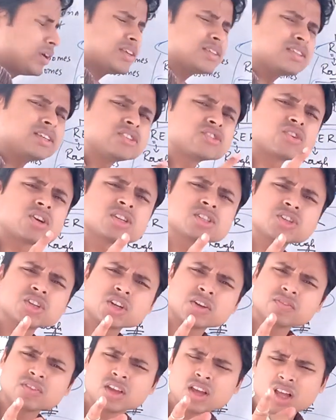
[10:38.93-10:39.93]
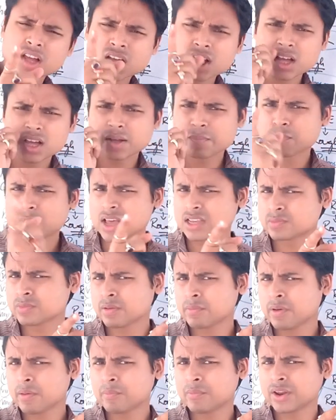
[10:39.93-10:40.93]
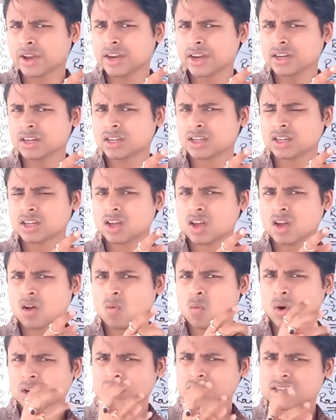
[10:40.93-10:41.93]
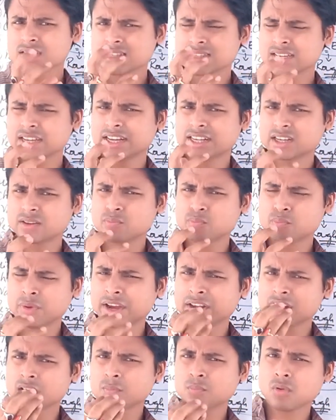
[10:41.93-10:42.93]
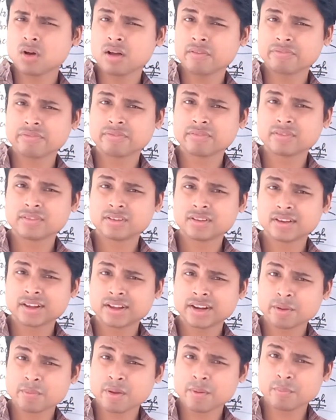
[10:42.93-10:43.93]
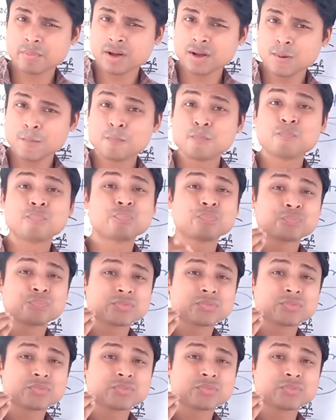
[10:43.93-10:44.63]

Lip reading: what is the structure of the plasma membrane? What does it made up of? Remember?